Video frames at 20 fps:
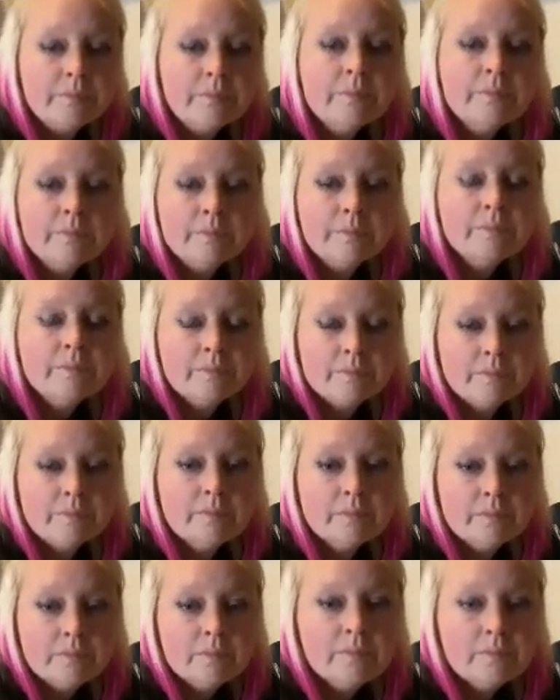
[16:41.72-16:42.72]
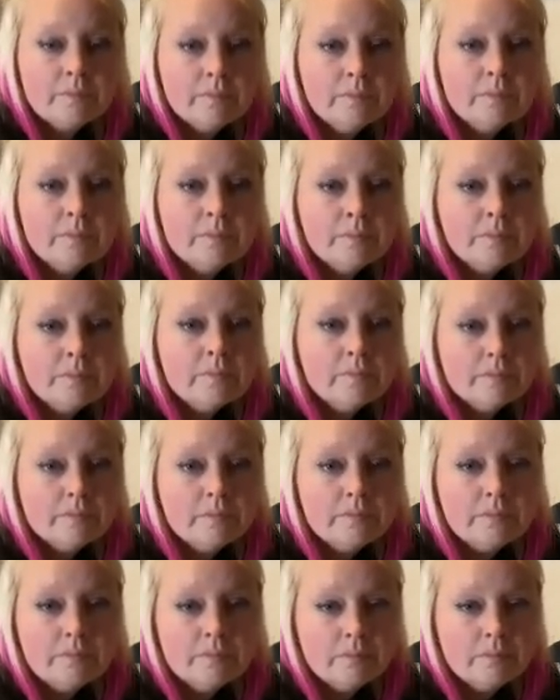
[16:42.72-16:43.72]

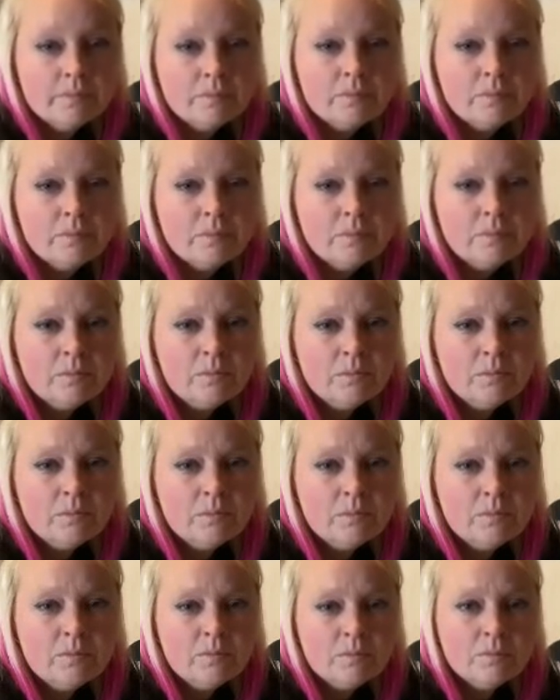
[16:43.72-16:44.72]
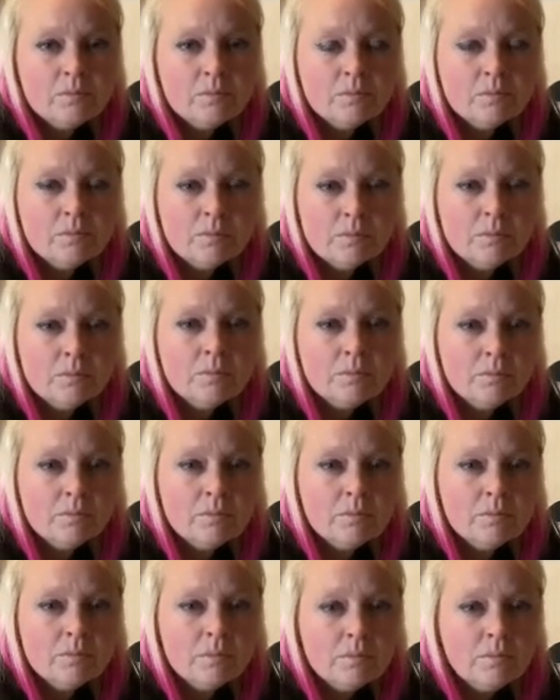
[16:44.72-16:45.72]

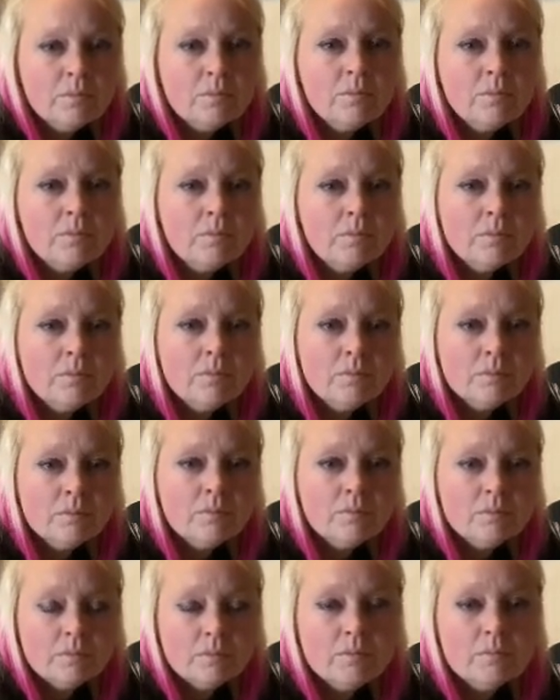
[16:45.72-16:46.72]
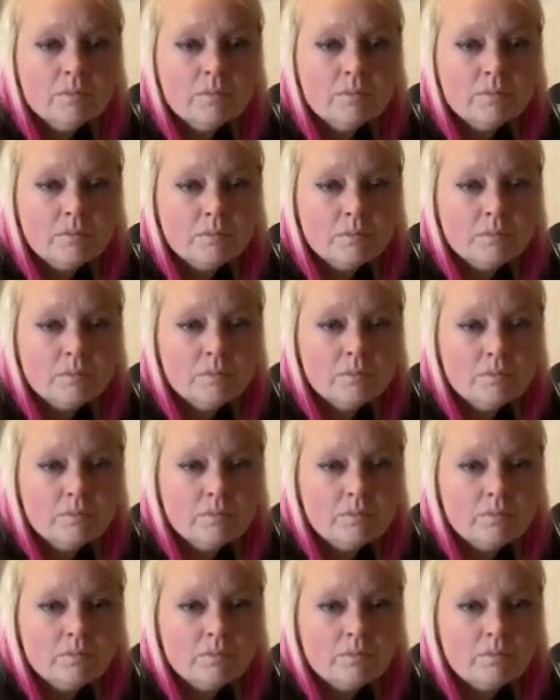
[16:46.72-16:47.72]

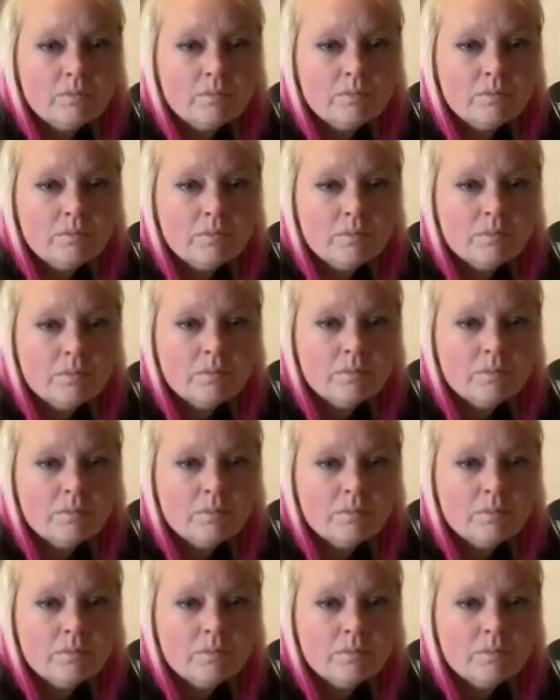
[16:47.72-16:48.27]
(not speaking)